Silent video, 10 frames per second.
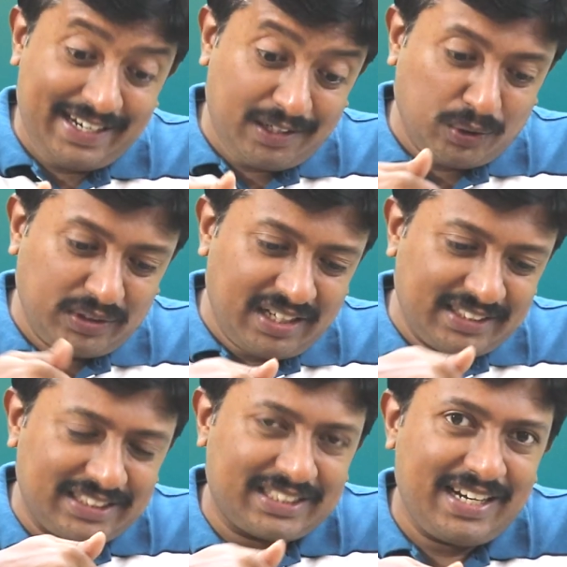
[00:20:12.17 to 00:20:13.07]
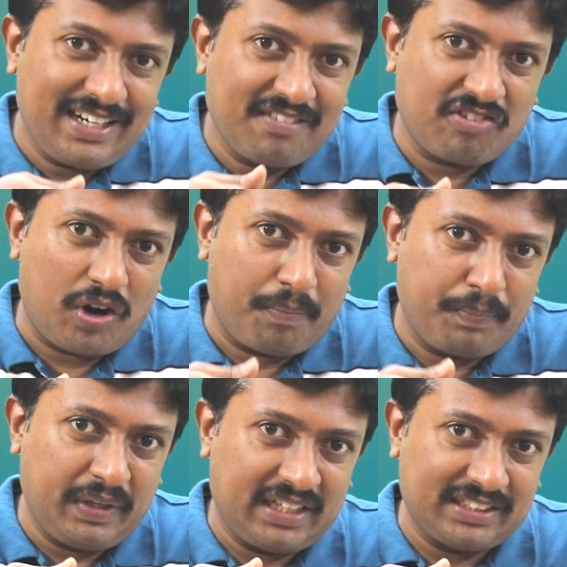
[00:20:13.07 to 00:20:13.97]
into the legislative
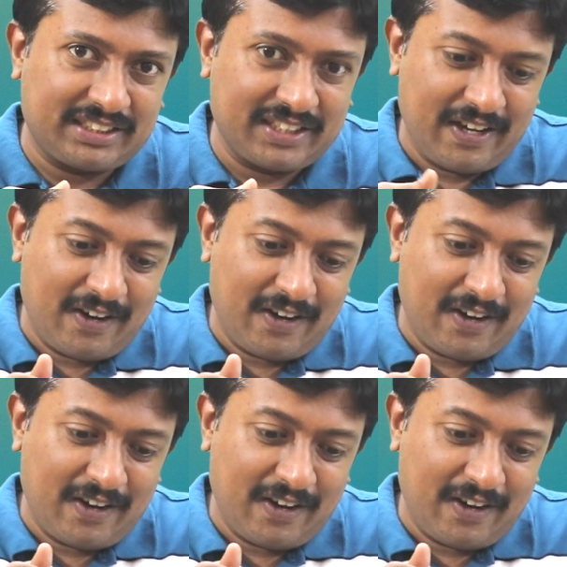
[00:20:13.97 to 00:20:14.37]
competence